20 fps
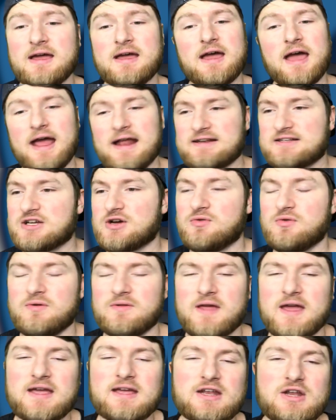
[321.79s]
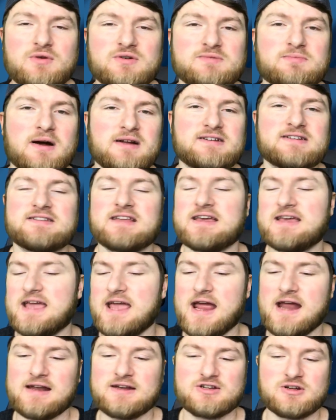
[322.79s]
And so they can do as much as they
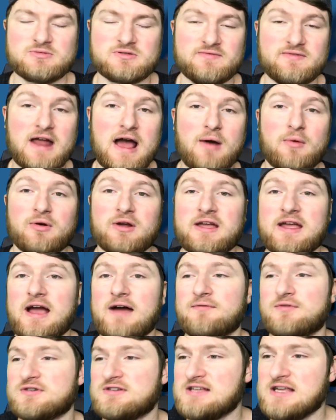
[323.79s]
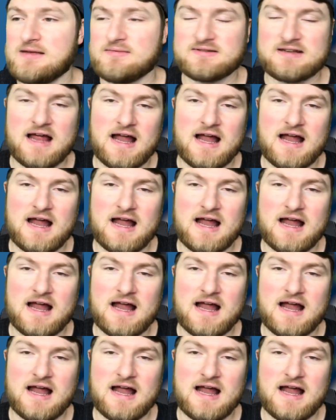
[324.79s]
can in terms of not working out for teams,